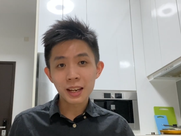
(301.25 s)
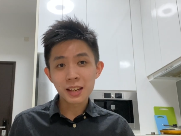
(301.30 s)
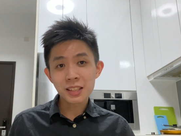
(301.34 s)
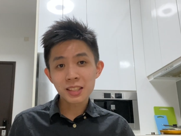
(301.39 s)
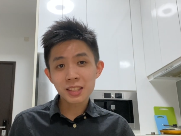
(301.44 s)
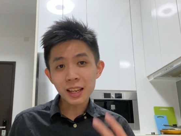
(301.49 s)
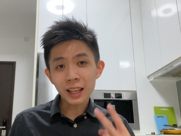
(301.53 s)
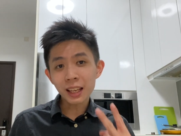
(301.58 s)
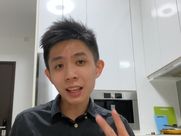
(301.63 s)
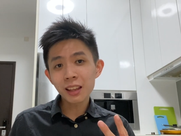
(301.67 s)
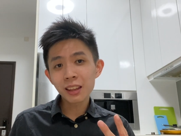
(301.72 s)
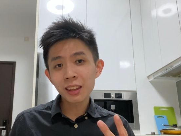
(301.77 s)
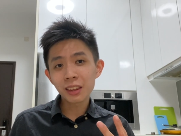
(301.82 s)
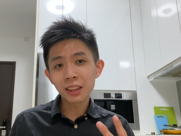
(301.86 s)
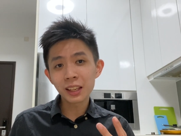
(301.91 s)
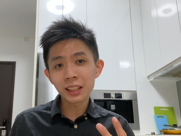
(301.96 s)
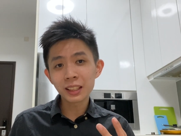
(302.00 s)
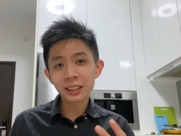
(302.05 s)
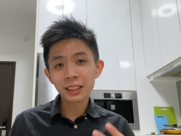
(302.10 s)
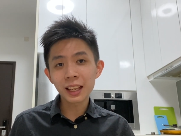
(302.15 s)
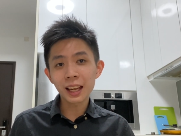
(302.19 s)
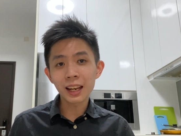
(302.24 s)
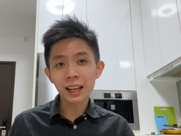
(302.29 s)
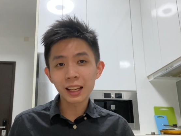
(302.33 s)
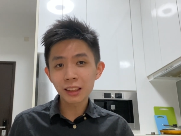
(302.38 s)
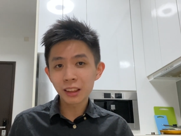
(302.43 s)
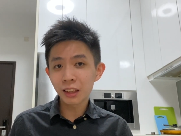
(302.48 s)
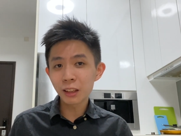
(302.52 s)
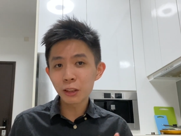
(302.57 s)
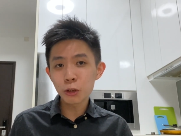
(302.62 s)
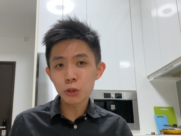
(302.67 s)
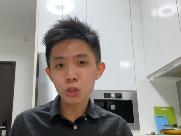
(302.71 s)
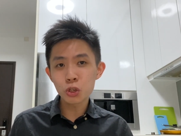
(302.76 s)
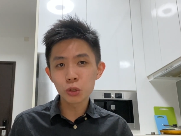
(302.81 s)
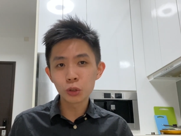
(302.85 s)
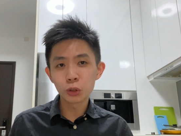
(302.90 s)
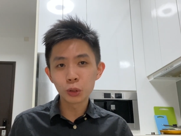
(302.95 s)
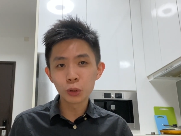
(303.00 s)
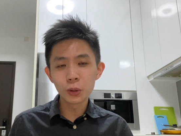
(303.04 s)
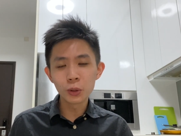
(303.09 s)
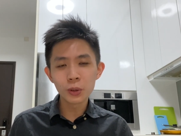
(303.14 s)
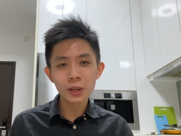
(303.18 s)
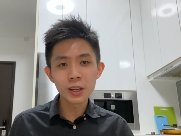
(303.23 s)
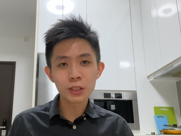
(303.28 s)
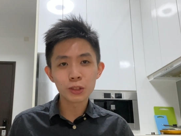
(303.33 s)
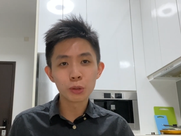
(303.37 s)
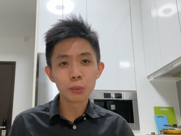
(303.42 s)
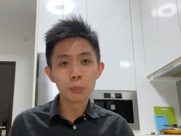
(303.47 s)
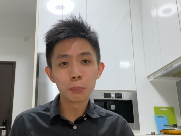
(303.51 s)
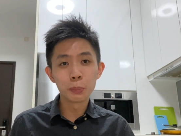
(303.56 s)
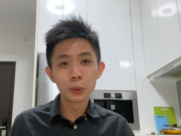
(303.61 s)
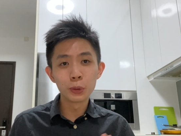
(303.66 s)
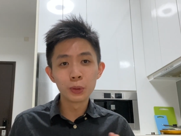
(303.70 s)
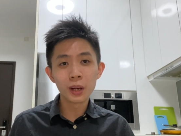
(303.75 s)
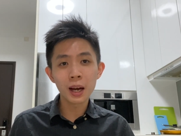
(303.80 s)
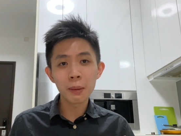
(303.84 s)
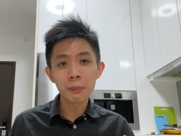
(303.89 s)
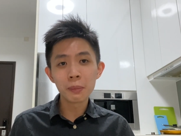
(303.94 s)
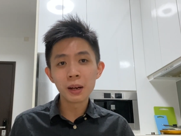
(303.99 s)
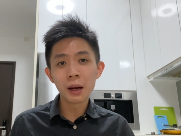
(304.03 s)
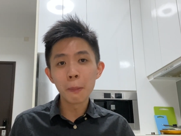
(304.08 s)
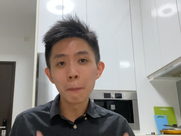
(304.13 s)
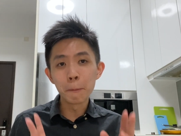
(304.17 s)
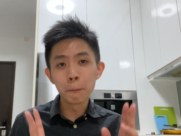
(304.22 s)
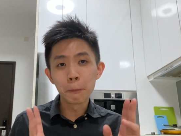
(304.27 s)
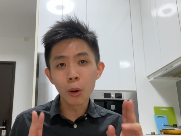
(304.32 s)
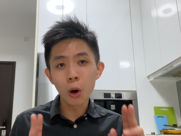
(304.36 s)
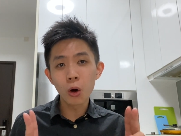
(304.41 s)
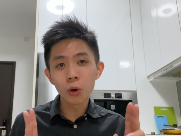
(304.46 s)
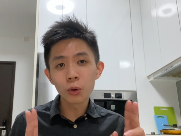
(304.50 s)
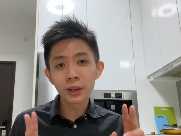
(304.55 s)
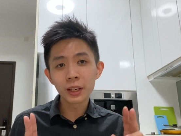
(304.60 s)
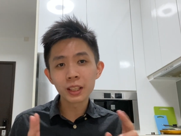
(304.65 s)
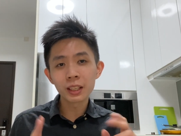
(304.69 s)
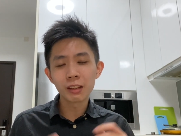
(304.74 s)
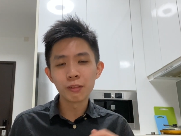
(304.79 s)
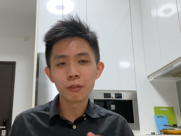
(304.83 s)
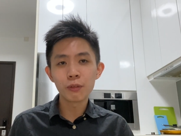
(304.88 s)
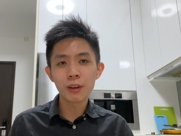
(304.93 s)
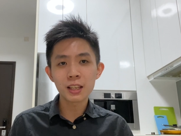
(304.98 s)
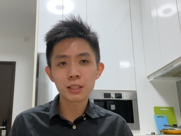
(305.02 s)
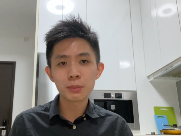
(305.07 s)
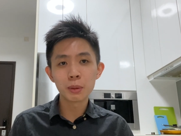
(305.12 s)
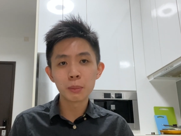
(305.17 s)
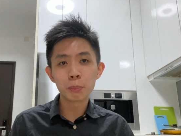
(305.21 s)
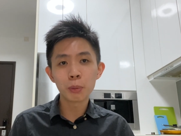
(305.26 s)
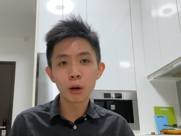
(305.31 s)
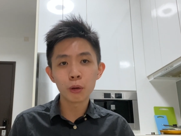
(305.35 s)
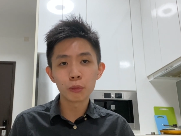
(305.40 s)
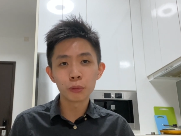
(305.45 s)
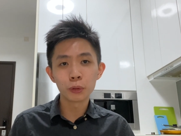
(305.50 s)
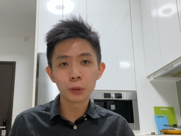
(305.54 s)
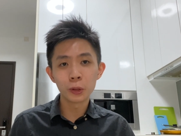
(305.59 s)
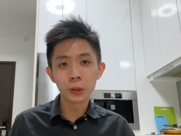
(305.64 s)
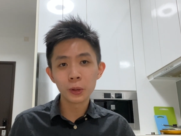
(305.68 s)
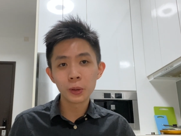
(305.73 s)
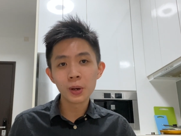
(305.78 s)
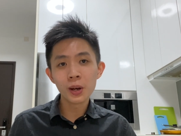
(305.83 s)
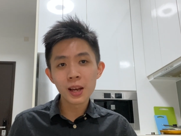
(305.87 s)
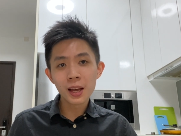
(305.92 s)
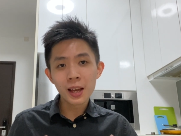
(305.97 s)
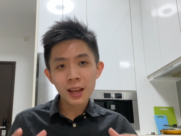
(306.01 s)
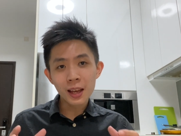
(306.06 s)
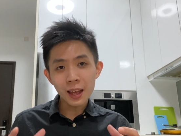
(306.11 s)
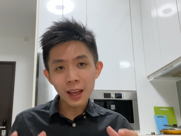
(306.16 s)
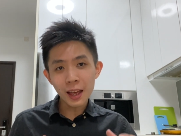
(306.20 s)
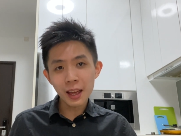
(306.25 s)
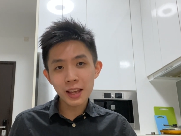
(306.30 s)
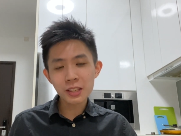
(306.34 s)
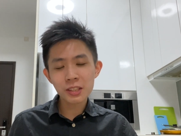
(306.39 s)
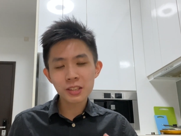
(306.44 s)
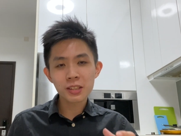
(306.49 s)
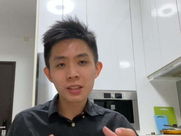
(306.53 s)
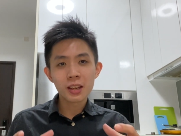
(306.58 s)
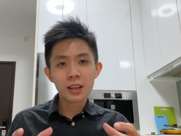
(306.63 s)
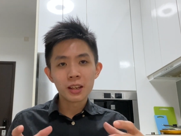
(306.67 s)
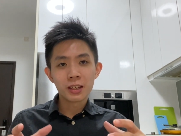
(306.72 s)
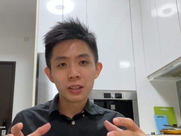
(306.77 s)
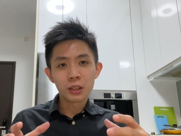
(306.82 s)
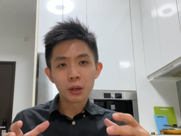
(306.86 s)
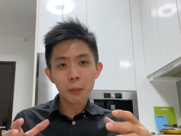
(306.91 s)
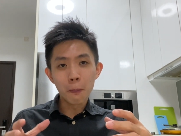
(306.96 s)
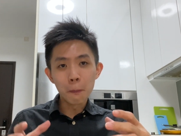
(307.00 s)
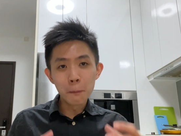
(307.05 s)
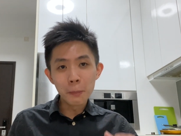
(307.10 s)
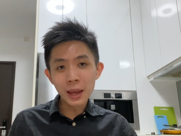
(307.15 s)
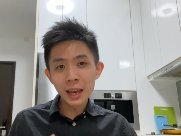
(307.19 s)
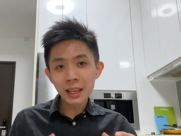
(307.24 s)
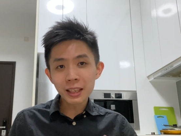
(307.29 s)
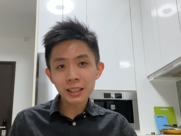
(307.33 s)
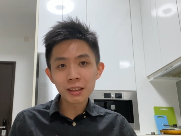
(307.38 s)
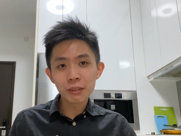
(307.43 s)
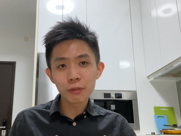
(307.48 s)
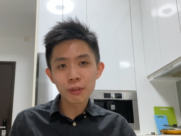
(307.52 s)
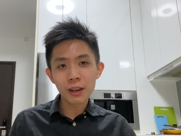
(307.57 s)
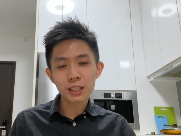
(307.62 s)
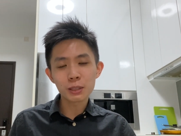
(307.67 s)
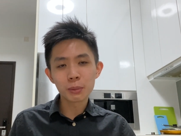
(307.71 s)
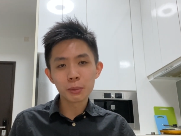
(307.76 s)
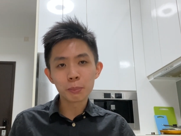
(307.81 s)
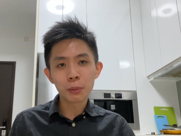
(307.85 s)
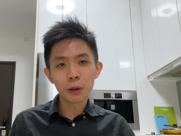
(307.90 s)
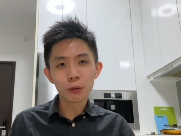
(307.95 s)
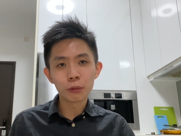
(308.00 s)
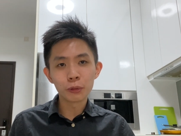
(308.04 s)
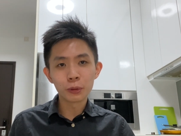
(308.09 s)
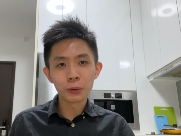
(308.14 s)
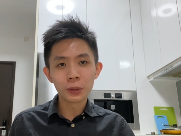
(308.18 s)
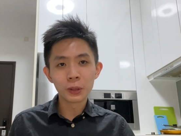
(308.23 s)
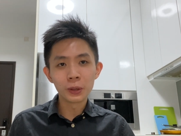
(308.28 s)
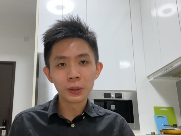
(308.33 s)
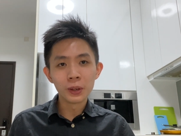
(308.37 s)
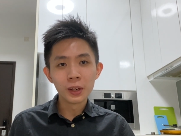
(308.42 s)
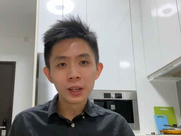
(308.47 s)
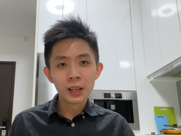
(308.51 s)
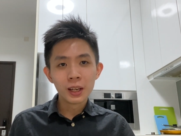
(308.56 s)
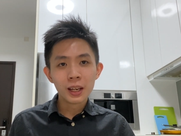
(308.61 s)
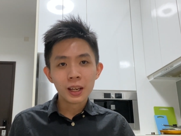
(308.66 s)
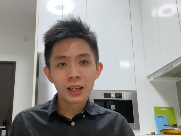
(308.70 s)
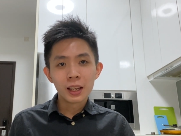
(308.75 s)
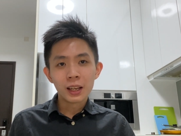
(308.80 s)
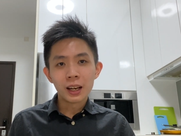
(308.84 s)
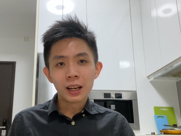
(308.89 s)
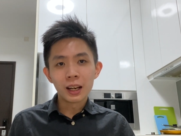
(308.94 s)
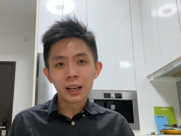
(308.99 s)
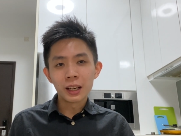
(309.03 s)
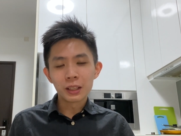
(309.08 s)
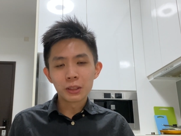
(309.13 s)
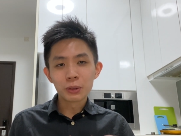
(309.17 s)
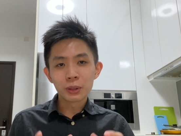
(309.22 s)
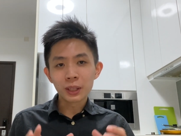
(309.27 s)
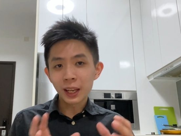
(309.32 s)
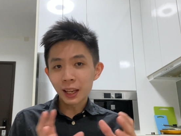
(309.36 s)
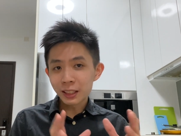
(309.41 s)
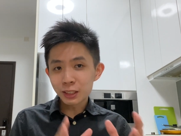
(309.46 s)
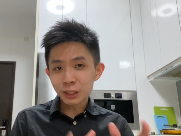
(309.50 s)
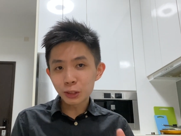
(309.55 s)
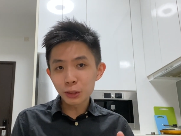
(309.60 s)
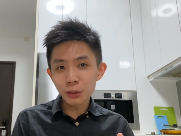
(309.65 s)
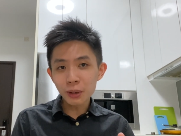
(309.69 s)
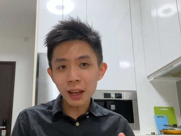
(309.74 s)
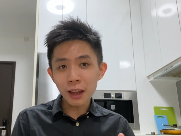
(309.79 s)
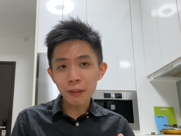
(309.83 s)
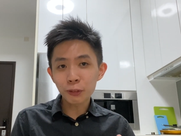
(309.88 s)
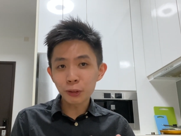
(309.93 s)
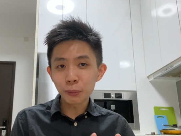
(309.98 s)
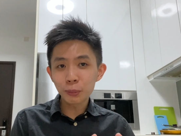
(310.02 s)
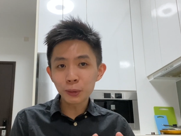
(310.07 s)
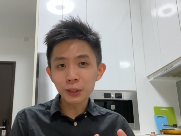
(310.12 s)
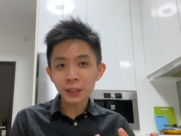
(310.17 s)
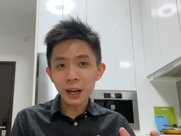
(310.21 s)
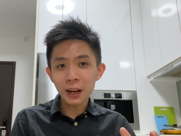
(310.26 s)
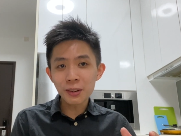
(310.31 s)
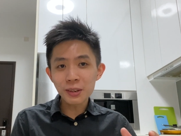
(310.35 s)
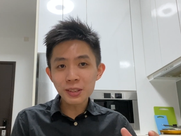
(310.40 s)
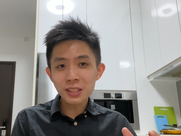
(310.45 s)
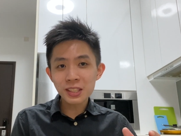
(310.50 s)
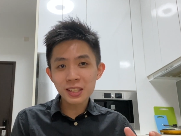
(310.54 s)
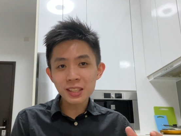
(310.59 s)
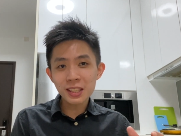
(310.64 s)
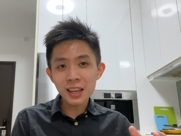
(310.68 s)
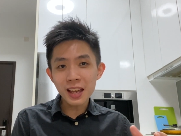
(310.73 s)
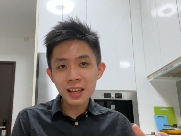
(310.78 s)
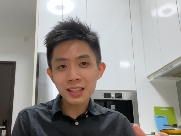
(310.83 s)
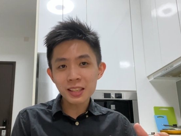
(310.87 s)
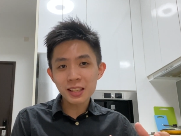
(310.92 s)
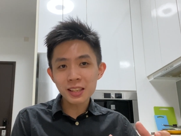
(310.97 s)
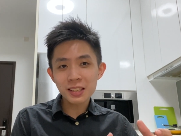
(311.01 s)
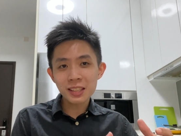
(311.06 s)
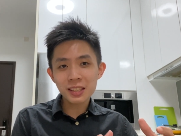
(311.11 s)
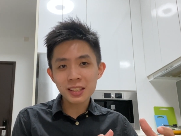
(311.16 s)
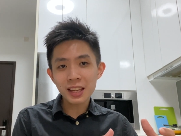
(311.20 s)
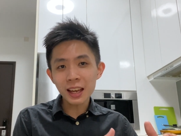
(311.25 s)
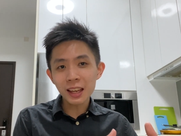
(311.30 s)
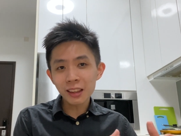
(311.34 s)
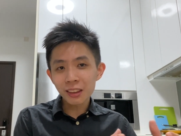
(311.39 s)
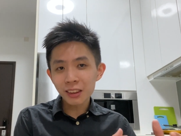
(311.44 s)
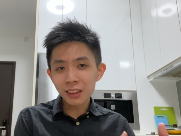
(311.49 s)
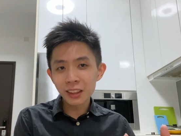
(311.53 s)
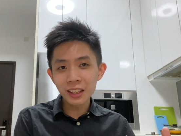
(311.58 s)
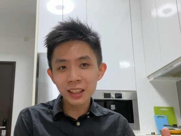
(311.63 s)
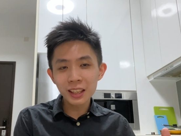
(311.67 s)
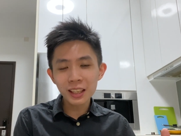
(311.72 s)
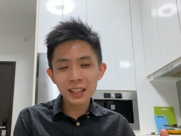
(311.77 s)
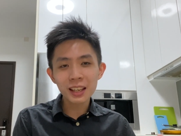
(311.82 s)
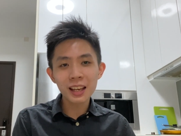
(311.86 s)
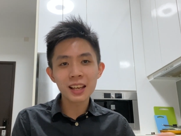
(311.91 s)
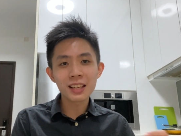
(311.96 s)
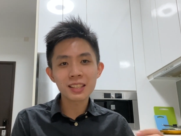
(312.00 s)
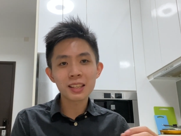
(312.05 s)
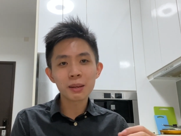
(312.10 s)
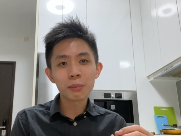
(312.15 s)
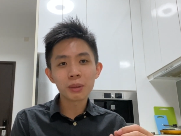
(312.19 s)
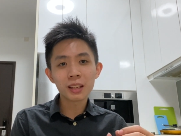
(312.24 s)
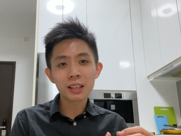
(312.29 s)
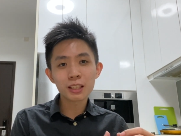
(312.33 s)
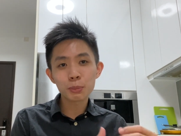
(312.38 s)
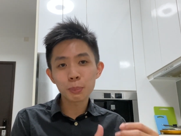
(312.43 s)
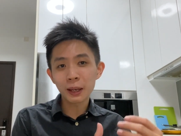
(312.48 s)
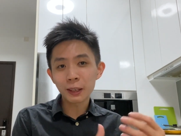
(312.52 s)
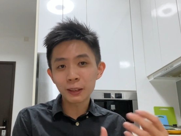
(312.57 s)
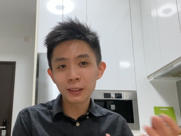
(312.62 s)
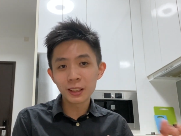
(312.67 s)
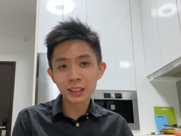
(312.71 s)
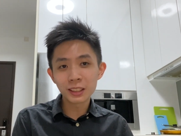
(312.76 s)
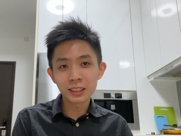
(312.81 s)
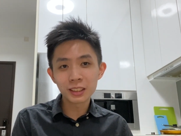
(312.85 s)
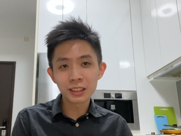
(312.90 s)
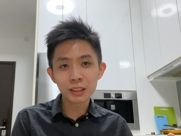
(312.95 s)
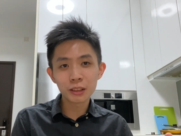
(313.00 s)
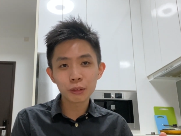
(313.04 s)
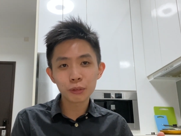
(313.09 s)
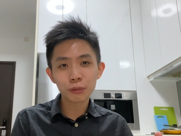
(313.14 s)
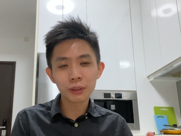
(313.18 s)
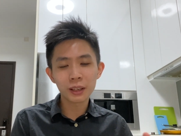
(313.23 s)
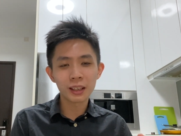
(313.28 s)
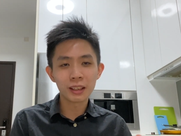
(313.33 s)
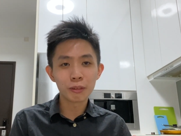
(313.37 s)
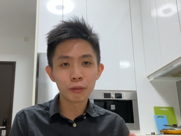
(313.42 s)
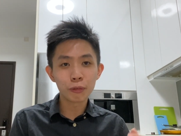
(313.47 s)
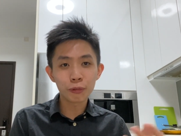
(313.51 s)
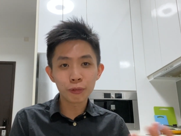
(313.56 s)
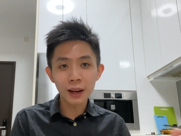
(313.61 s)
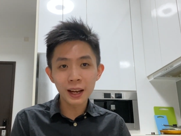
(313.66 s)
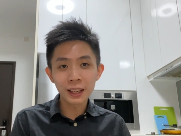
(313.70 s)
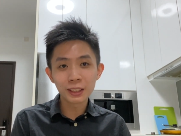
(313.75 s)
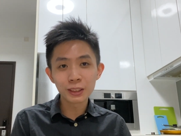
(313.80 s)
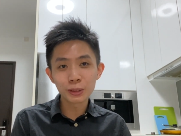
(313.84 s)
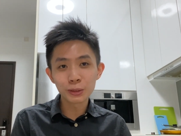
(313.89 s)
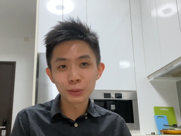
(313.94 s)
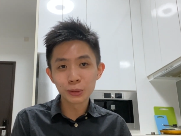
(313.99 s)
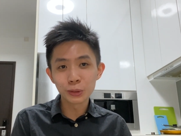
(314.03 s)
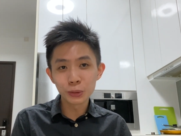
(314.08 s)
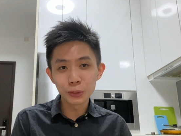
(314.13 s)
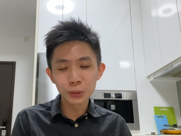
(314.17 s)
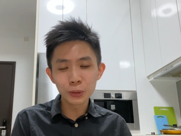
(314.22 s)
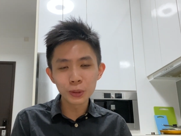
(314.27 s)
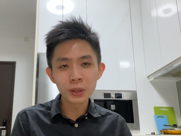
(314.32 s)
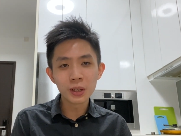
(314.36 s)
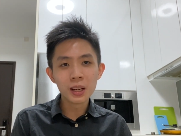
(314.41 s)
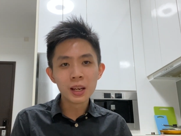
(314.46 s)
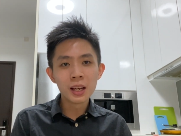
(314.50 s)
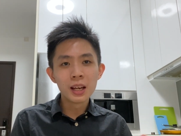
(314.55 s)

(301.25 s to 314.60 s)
the second thing that I think you should do is to build up a boring investment portfolio as your main investment portfolio. You can still have cryptocurrency as a side thing, as something speculative and fun to do,